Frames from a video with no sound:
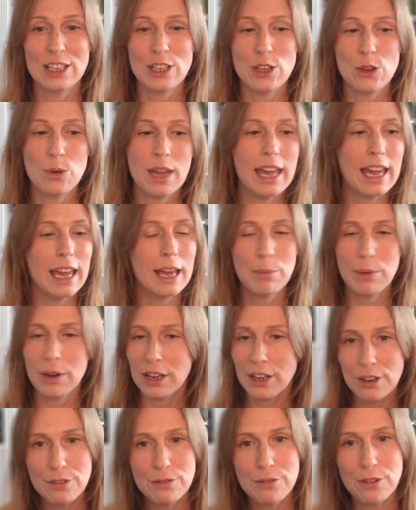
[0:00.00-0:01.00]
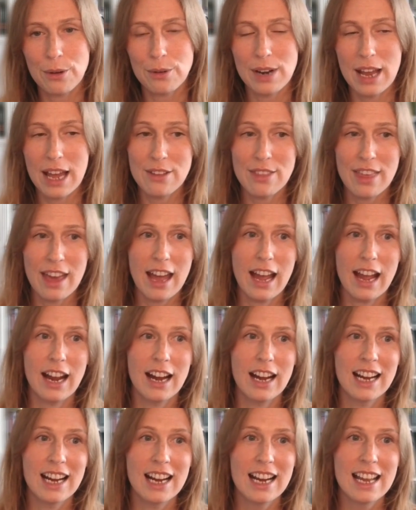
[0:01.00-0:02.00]
you can't bring your phone out
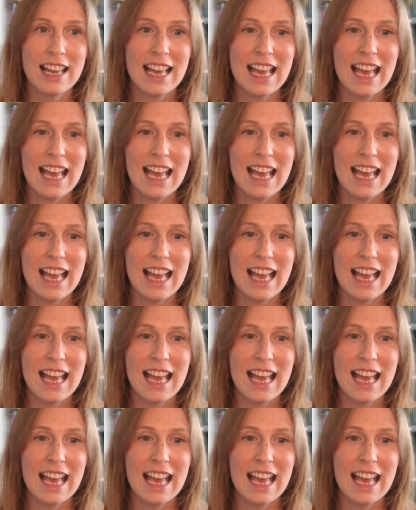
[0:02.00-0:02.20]
there,